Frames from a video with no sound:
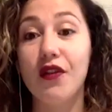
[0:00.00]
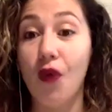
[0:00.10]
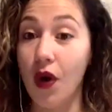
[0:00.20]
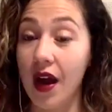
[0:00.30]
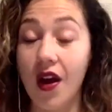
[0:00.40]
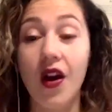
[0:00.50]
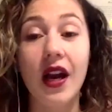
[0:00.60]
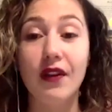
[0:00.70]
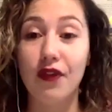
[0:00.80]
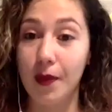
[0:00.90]
for her
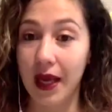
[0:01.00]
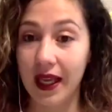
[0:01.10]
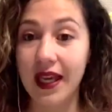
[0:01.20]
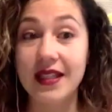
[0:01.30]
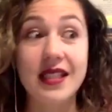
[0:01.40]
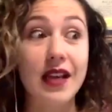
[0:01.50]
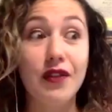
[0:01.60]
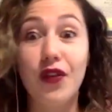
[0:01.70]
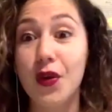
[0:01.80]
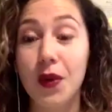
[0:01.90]
and for my kids and
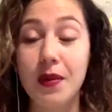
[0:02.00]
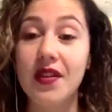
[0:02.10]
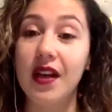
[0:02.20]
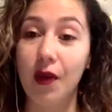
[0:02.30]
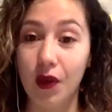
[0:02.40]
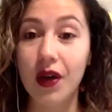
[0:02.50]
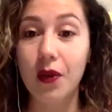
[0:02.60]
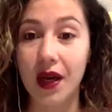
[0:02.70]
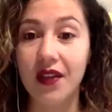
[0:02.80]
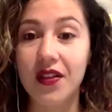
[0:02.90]
for the women that I work
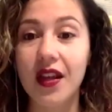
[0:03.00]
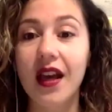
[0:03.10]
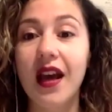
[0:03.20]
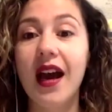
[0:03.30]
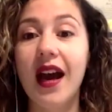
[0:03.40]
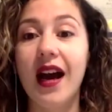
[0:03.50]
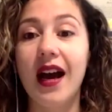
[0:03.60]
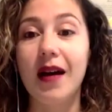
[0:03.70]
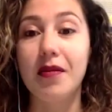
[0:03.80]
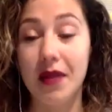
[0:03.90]
with,
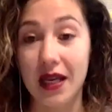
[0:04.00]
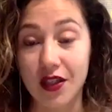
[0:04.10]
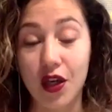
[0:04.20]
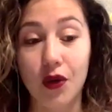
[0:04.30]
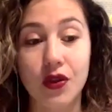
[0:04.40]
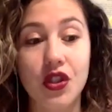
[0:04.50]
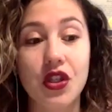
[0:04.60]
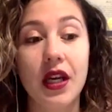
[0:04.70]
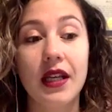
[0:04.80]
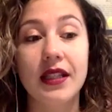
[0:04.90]
as a coach,
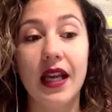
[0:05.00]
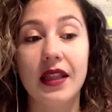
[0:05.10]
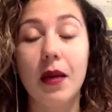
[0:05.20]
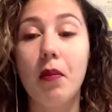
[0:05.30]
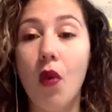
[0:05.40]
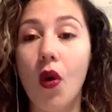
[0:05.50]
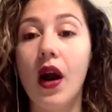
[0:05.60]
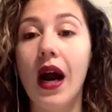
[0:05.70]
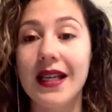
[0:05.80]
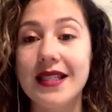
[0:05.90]
that the more
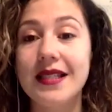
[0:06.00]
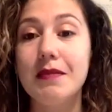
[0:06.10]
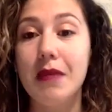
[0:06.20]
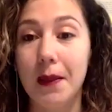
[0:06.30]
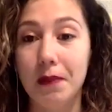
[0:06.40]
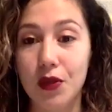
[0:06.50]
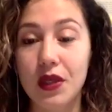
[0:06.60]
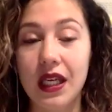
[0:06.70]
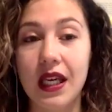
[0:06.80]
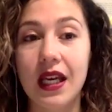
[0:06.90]
I see my
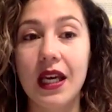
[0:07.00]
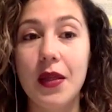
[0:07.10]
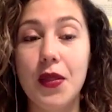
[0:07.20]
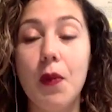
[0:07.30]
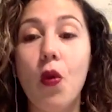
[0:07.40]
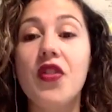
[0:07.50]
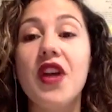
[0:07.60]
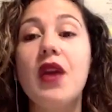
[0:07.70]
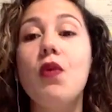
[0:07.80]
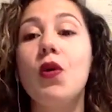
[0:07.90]
beauty, the more
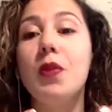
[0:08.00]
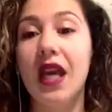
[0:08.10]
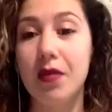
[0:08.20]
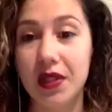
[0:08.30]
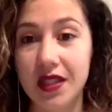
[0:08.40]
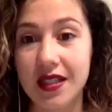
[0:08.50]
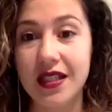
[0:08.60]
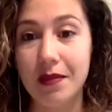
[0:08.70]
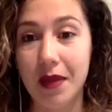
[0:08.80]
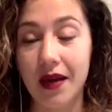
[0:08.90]
they will be able to
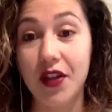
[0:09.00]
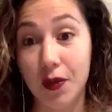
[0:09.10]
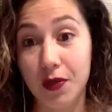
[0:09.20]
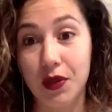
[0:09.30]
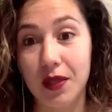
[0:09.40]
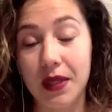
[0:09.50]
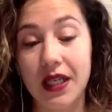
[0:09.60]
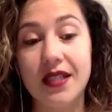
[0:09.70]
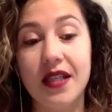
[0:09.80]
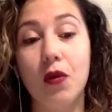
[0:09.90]
see their beauty,
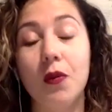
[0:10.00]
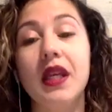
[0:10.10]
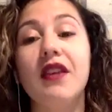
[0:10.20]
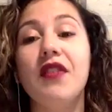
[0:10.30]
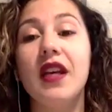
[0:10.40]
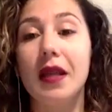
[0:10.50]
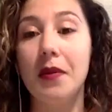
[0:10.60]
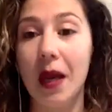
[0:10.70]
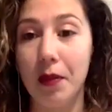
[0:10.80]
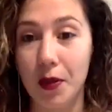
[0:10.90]
because I will be giving them
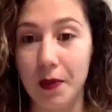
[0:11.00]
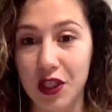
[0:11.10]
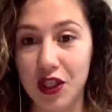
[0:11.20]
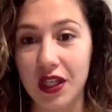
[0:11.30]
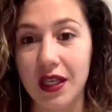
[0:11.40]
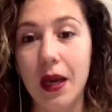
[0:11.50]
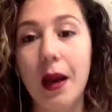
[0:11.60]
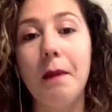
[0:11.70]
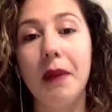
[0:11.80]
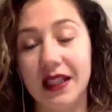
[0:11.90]
that permission
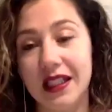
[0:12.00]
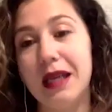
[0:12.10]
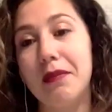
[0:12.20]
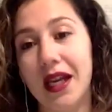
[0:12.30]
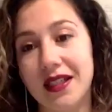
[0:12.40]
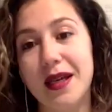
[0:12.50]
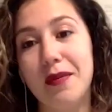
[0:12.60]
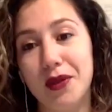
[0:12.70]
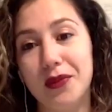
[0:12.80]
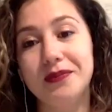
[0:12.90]
by leading by example.